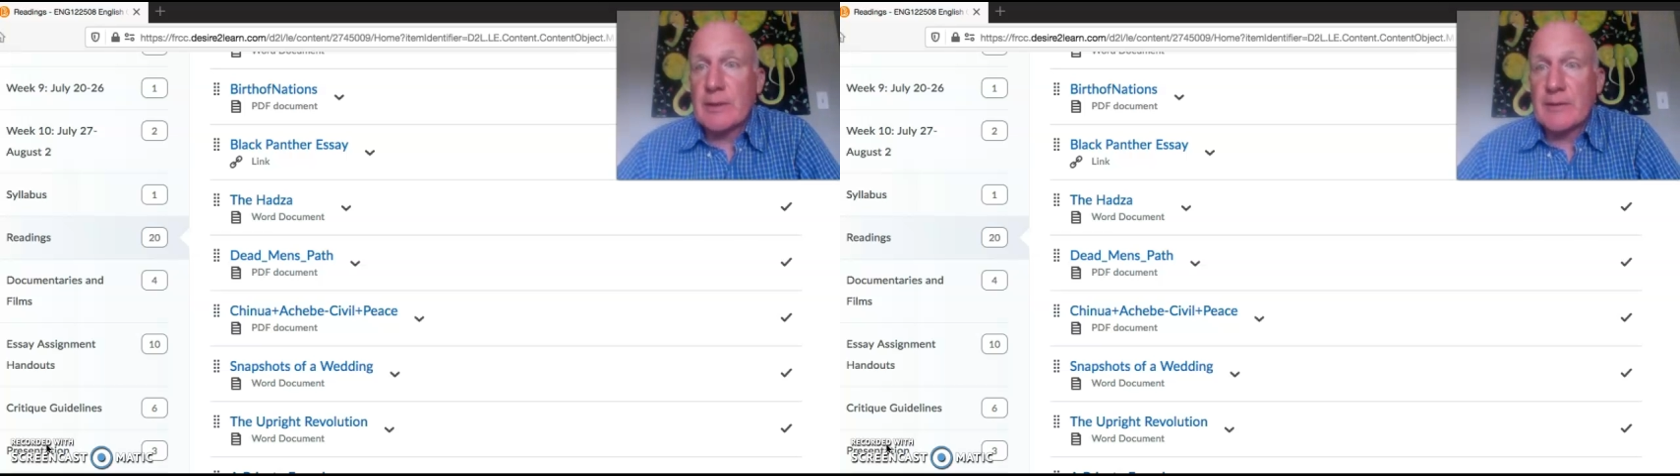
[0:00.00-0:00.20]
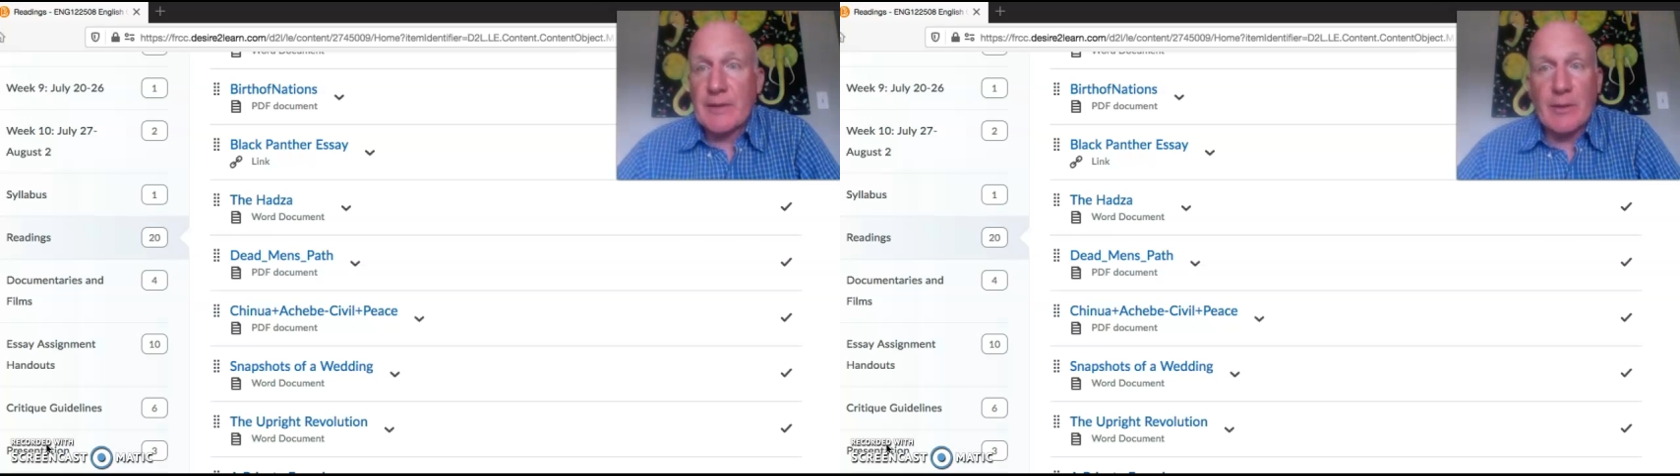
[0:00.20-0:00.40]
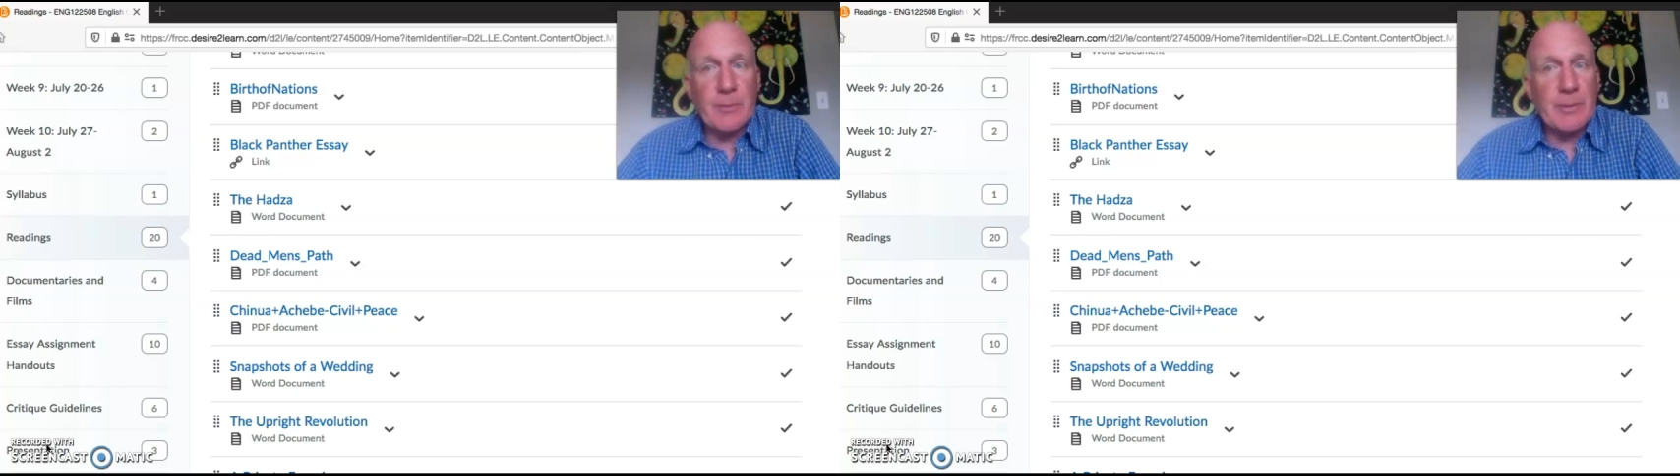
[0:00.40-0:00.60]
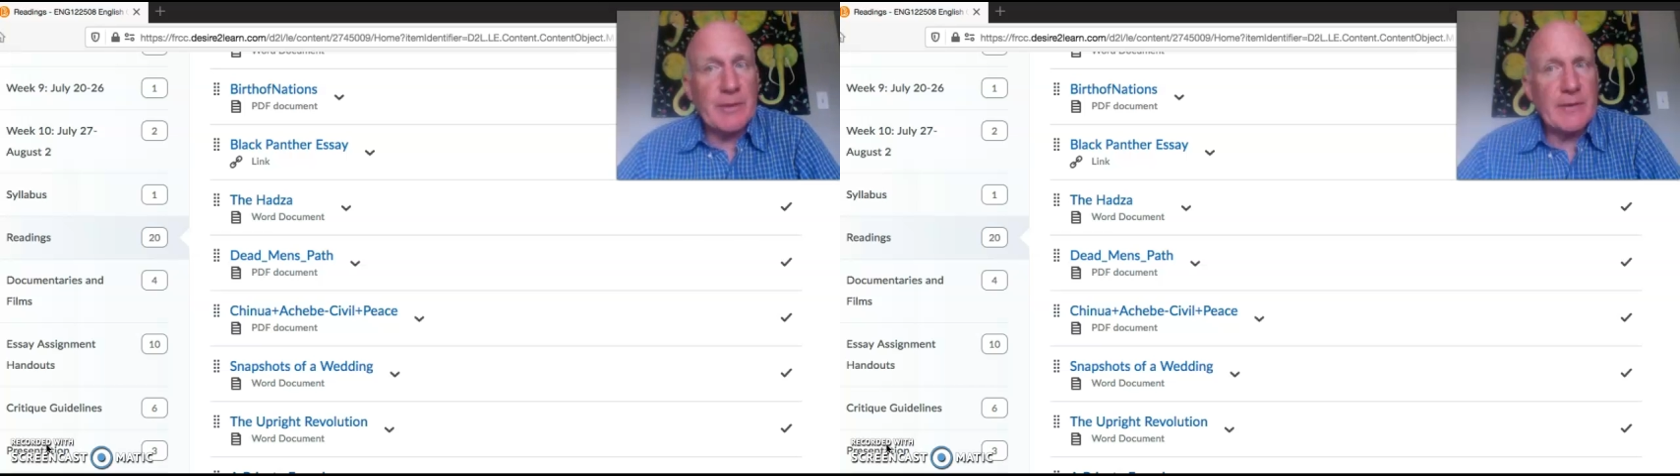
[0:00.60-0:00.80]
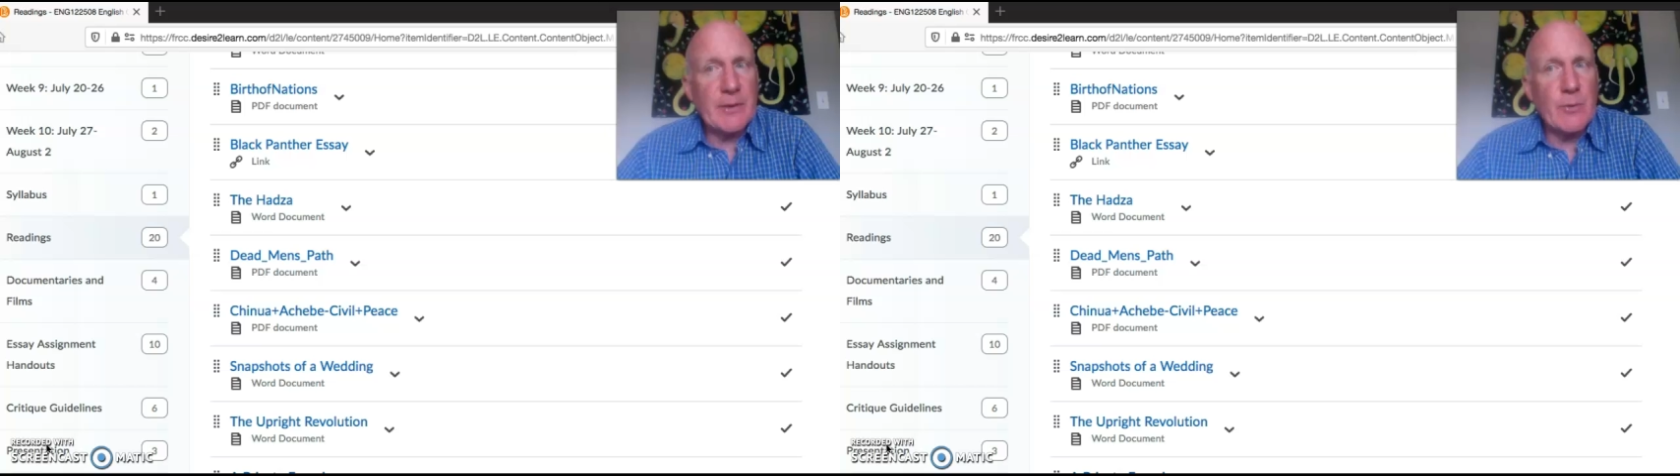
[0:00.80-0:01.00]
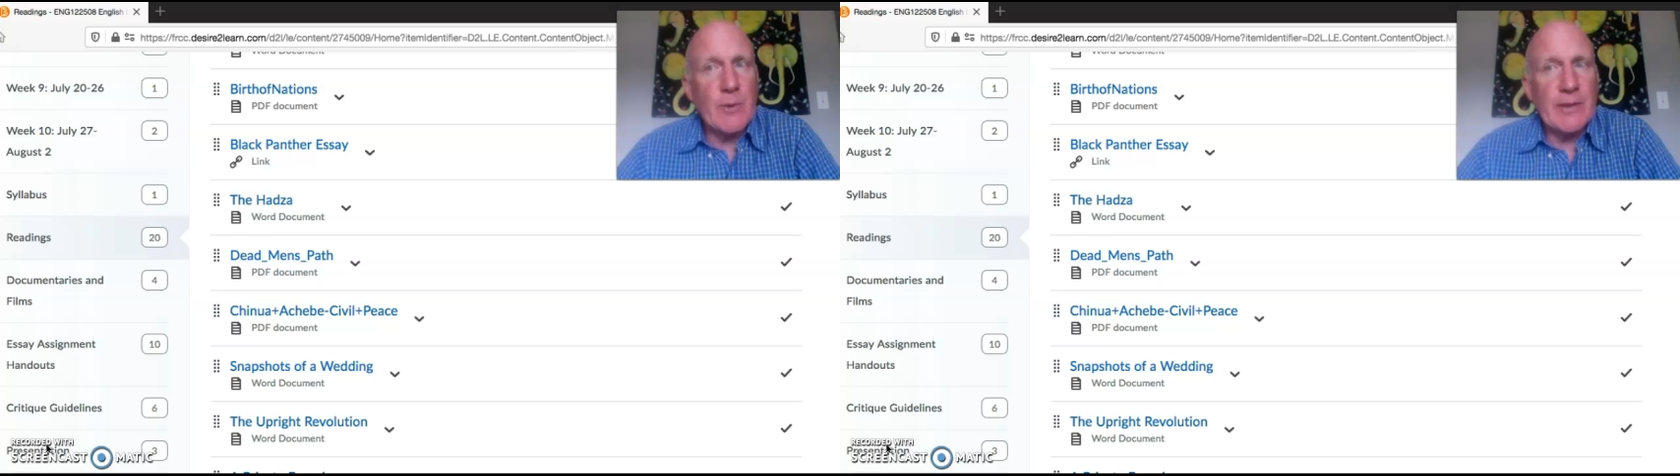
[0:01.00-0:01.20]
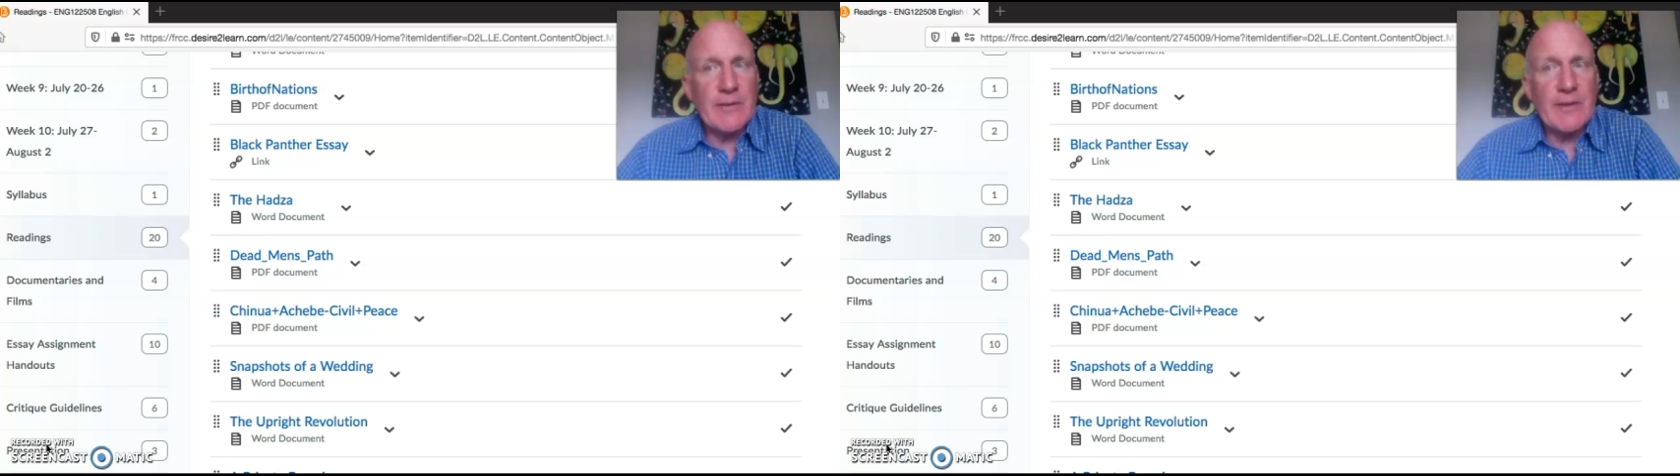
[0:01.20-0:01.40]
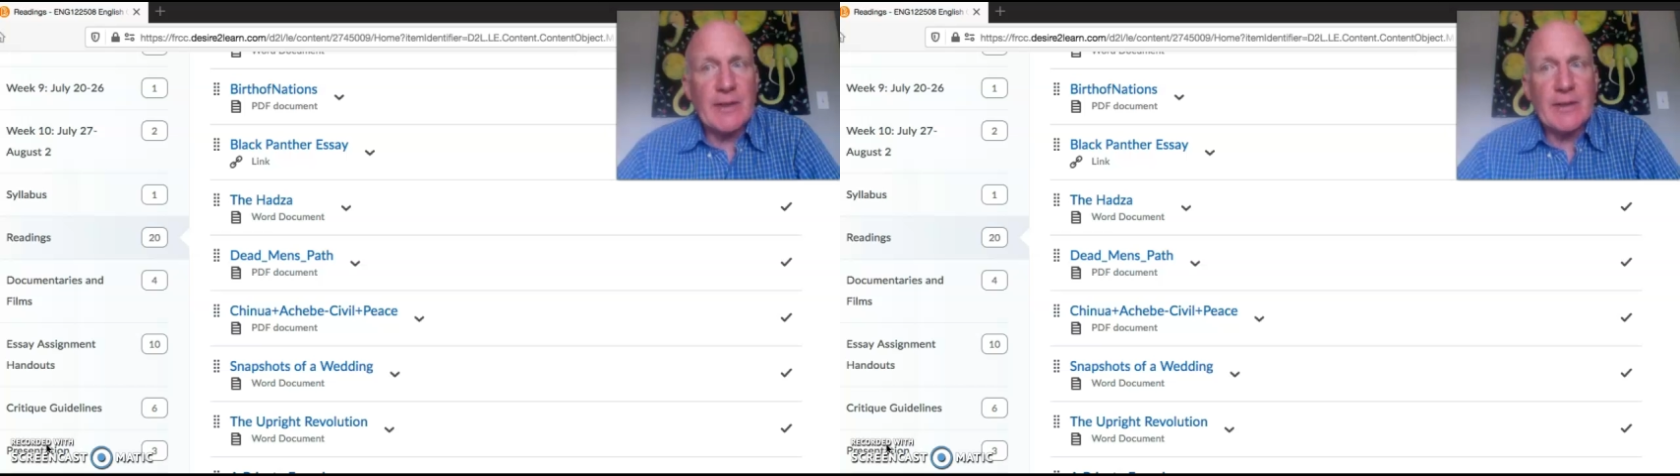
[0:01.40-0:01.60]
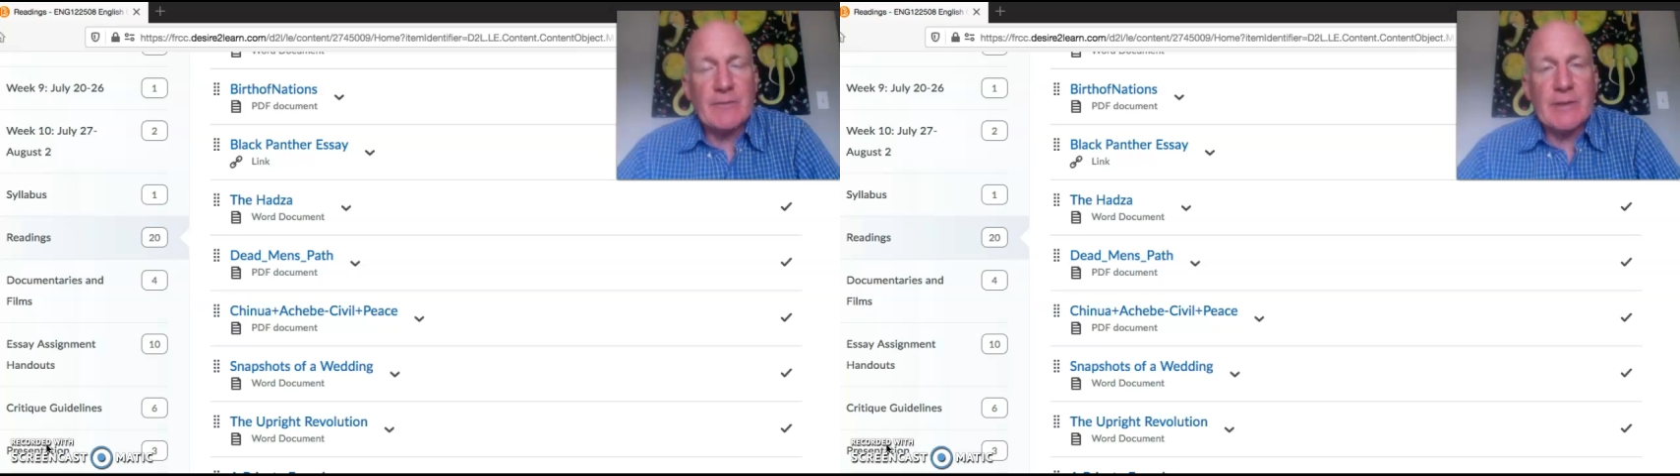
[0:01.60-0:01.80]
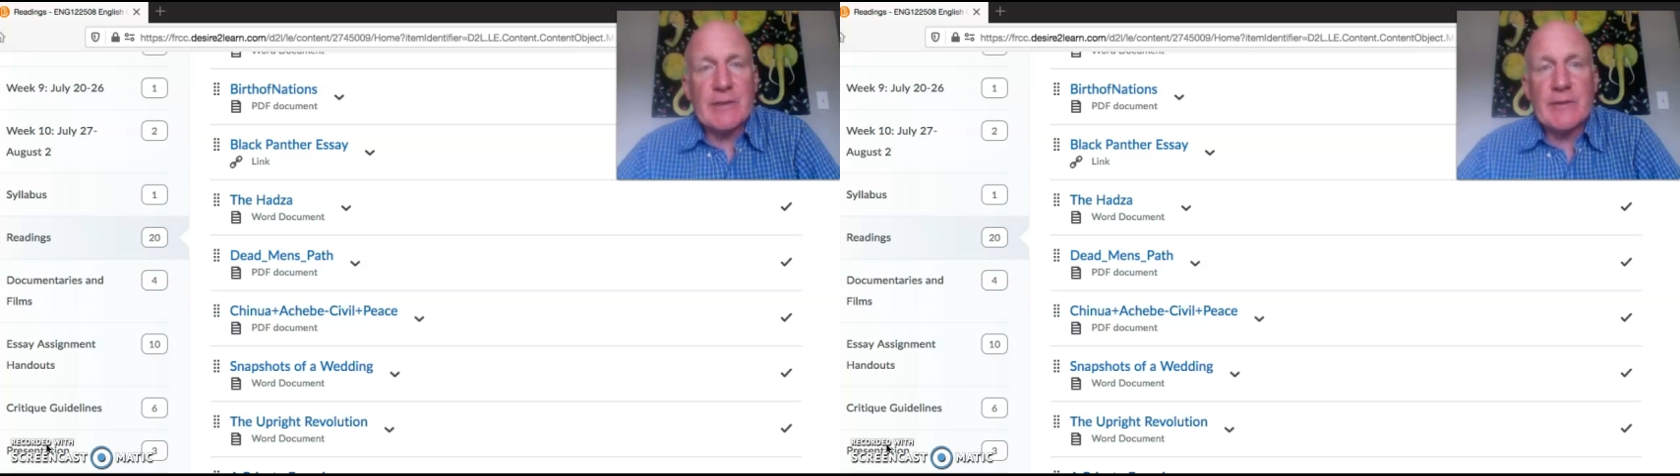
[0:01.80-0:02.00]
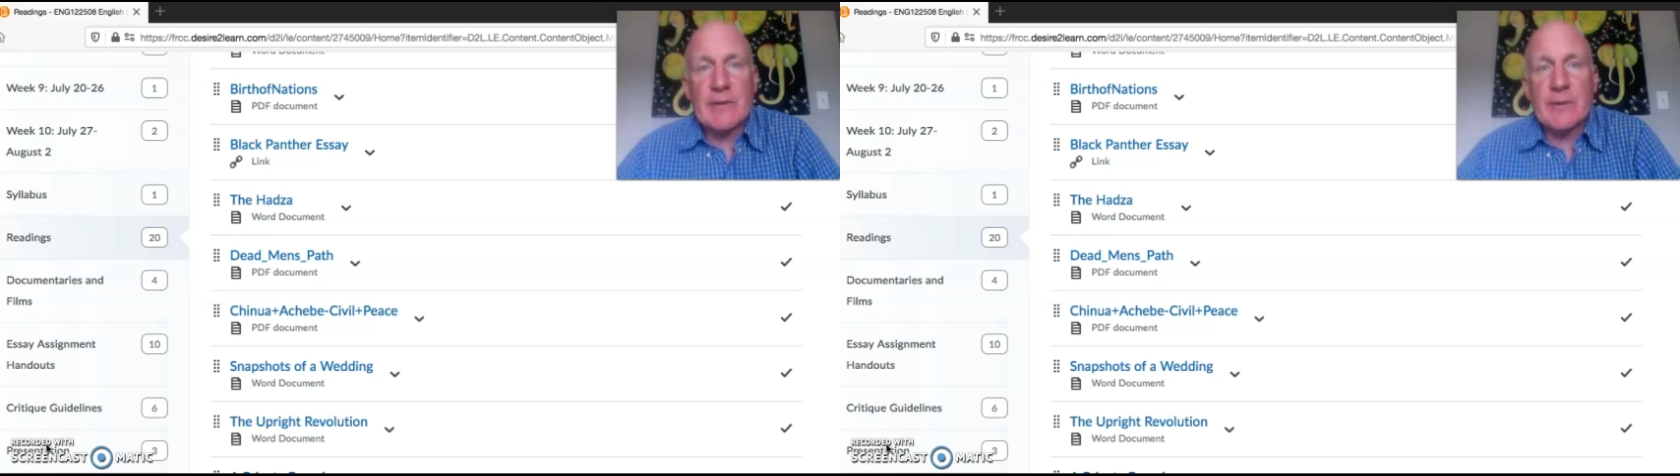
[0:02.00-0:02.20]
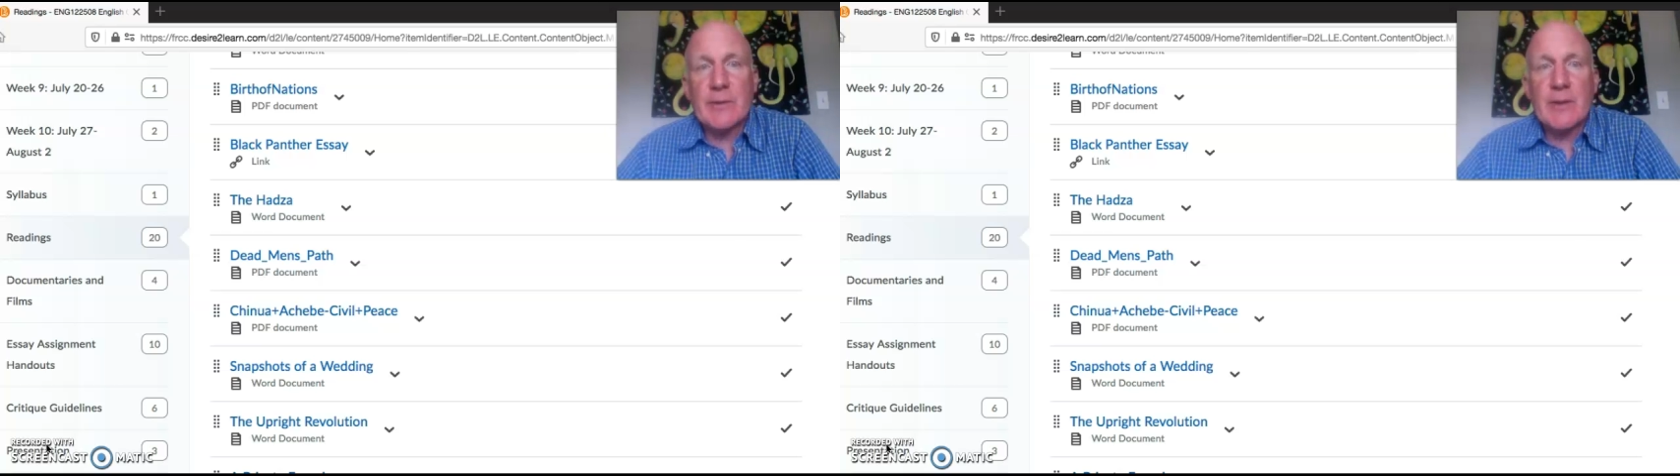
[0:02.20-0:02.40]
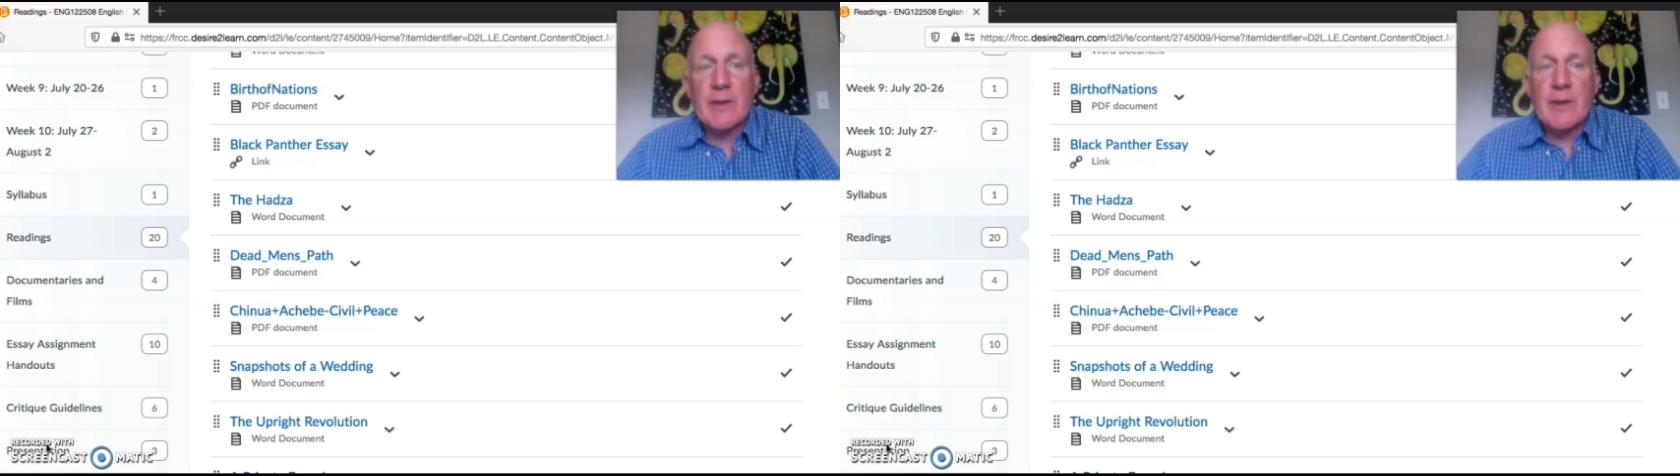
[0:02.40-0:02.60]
stay open until Wednesday evening, so